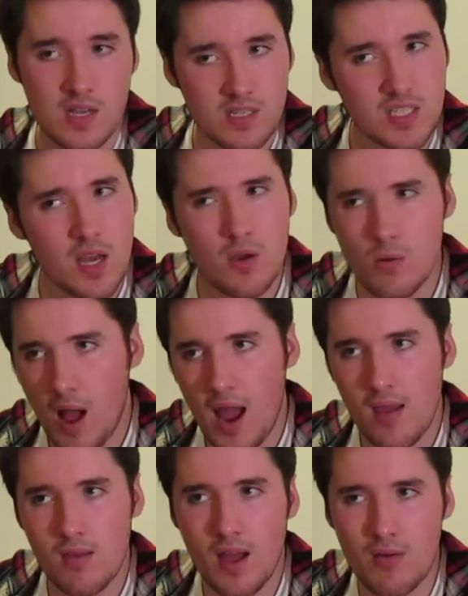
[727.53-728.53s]
So
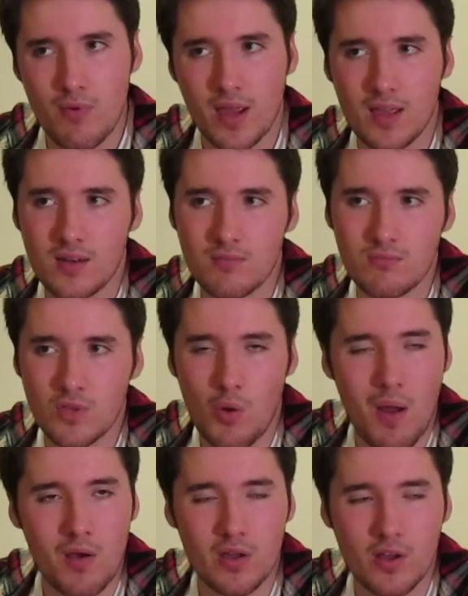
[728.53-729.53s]
I reckon
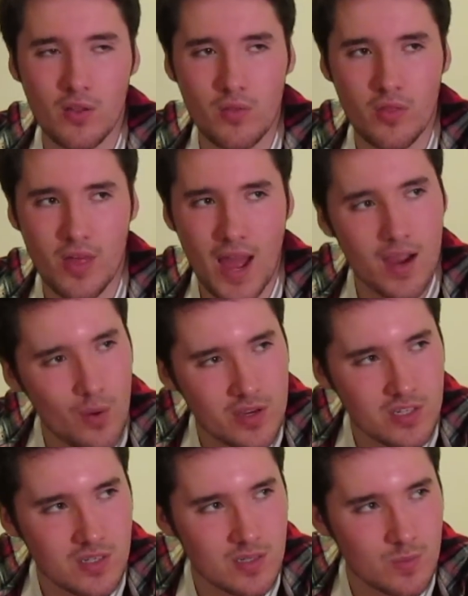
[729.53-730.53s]
your outlook on that
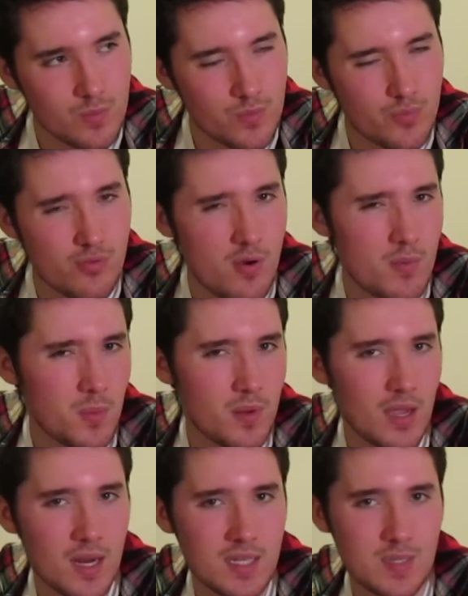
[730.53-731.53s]
question
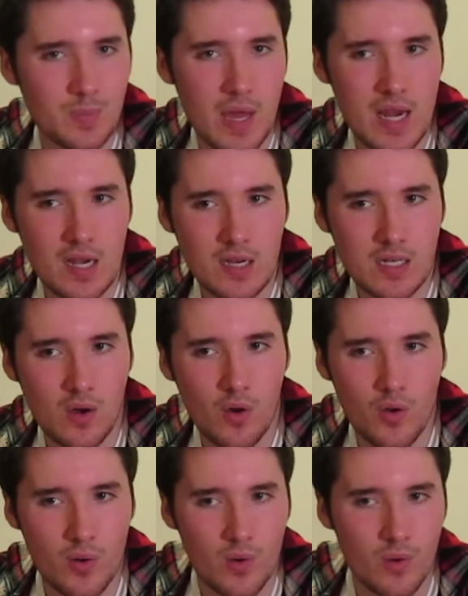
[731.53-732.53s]
probably going to depend
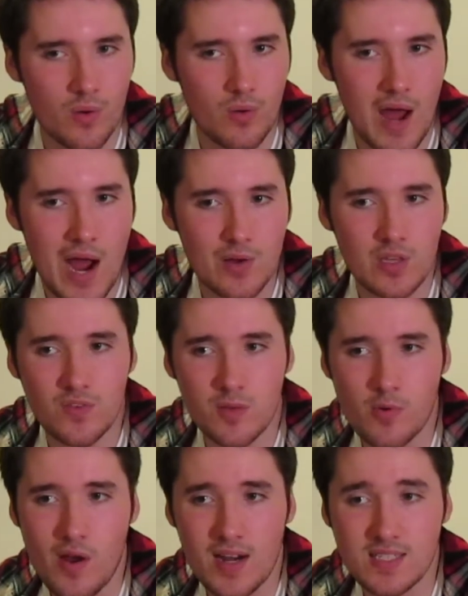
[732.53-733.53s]
on how you
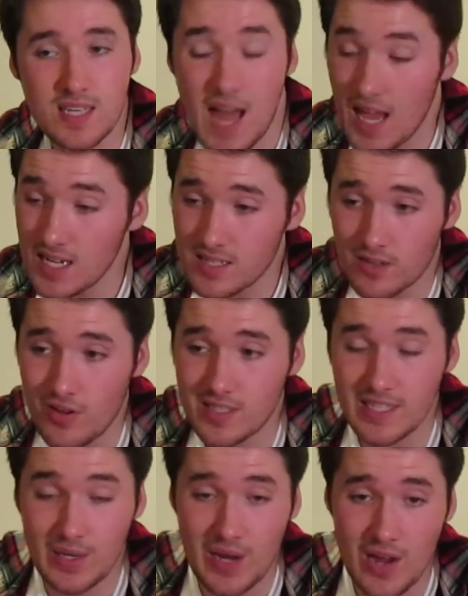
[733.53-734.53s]
view morality and a great
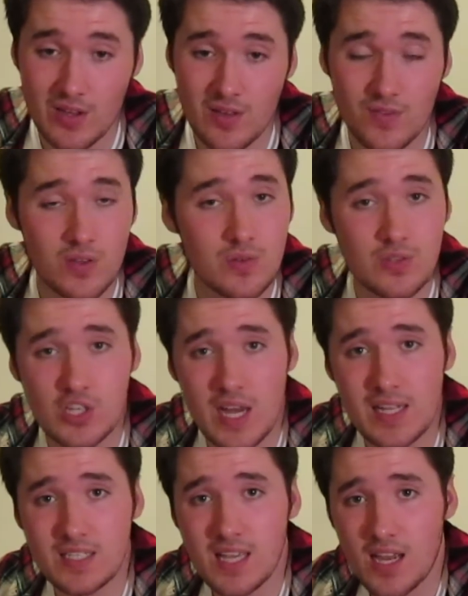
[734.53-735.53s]
deal on how you view
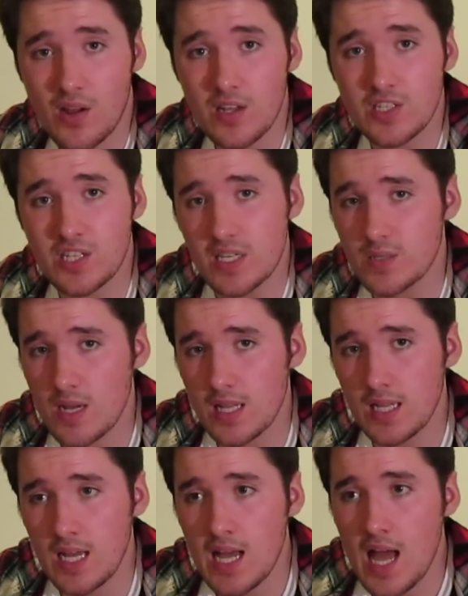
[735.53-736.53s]
child psychology as
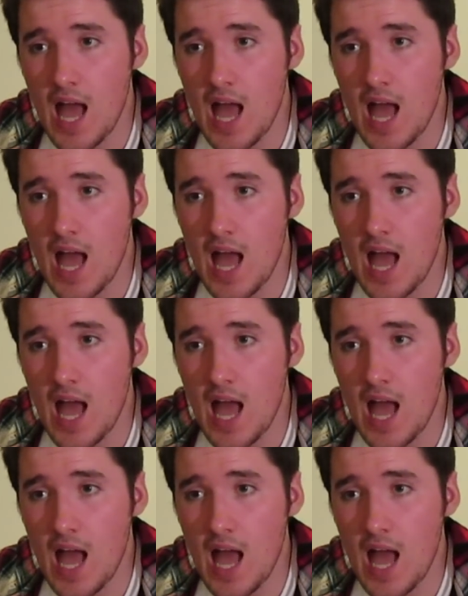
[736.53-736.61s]
well.